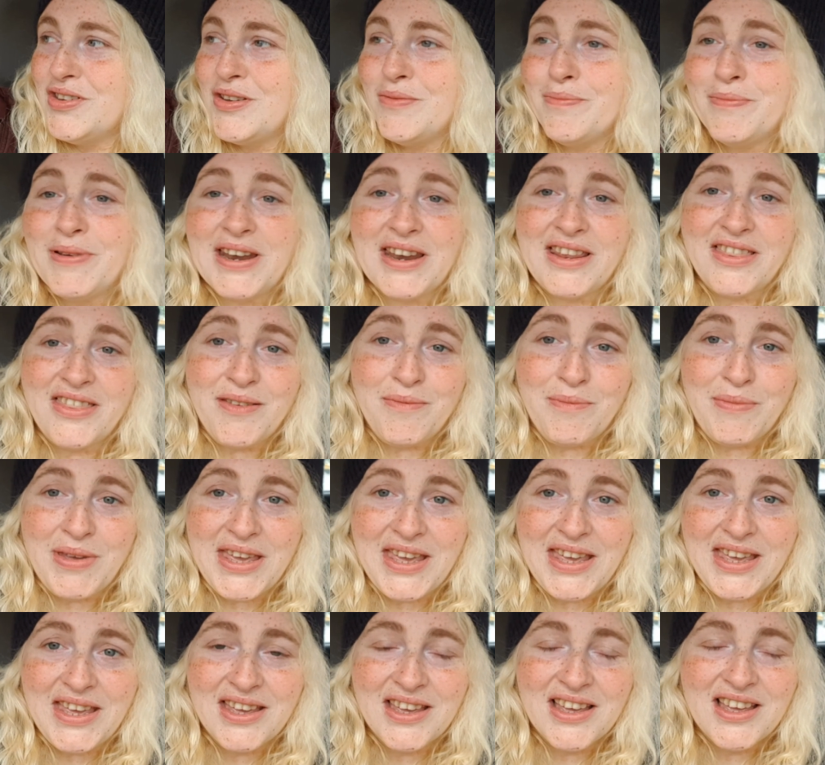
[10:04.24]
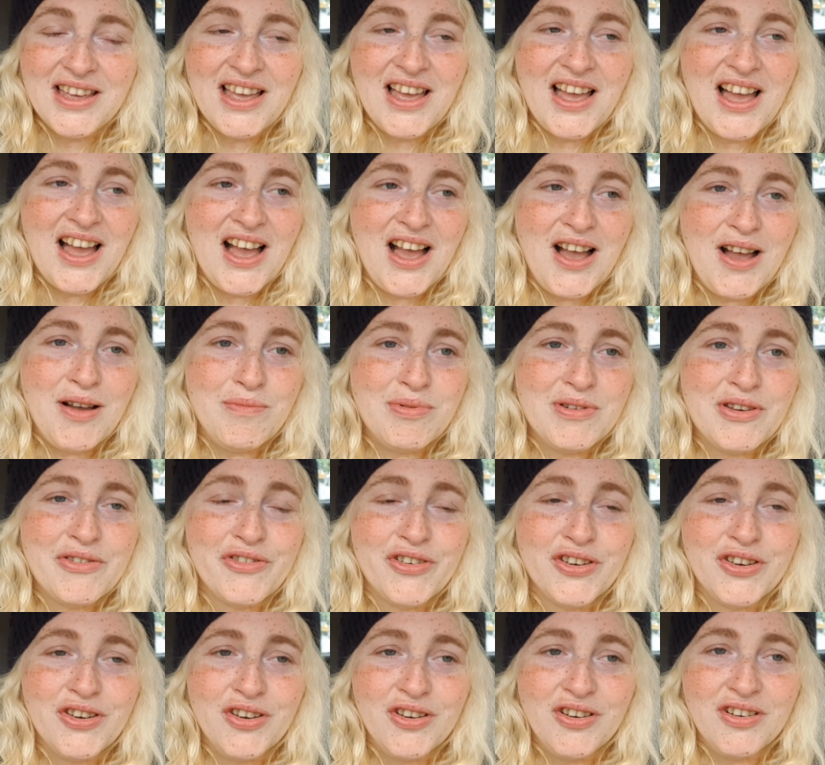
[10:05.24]
better than me, but if
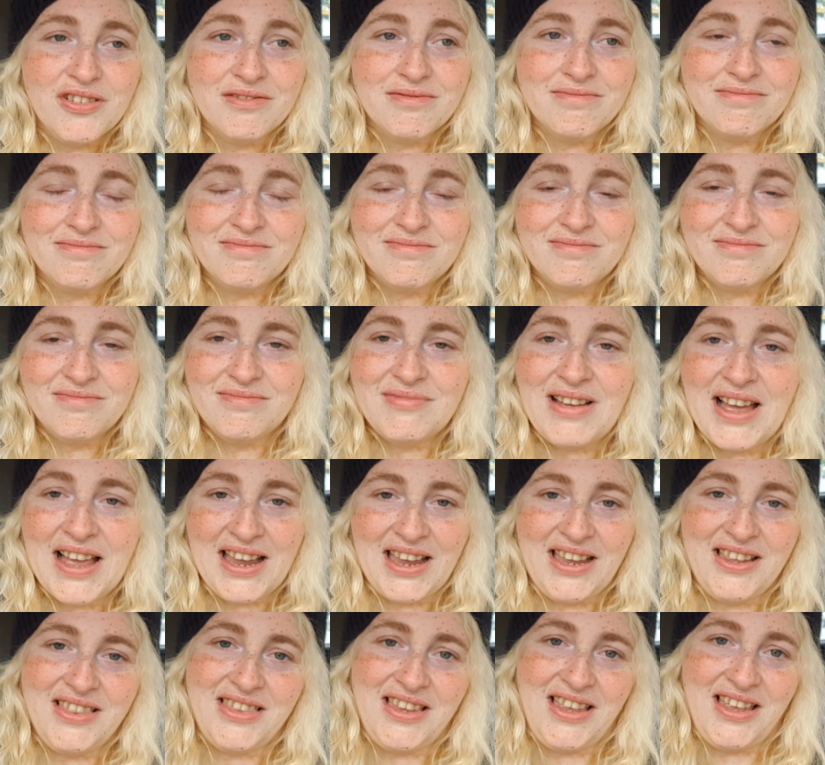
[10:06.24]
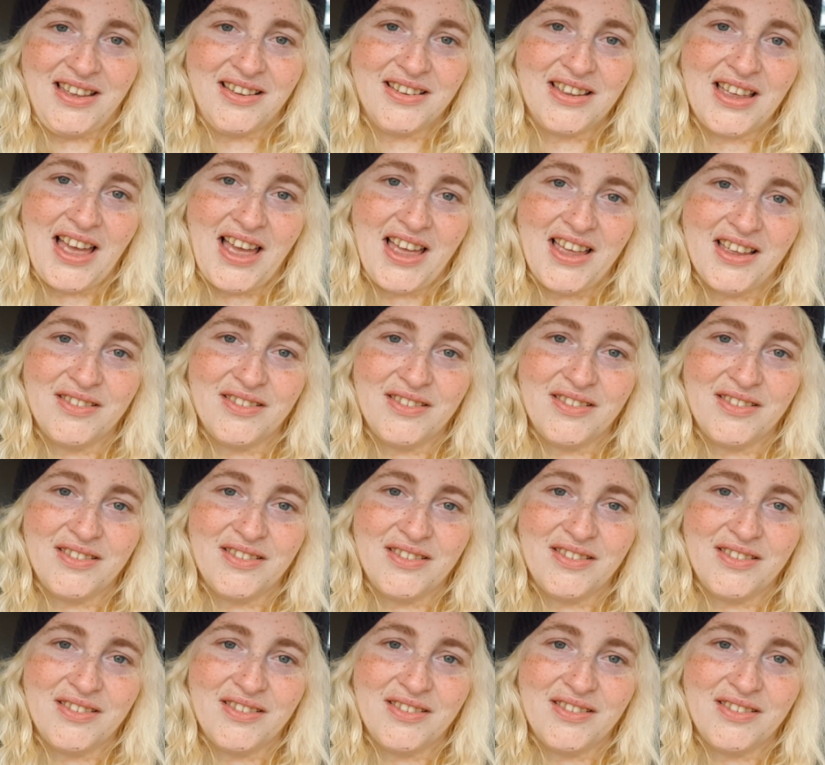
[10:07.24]
you're not, hang in there, okay?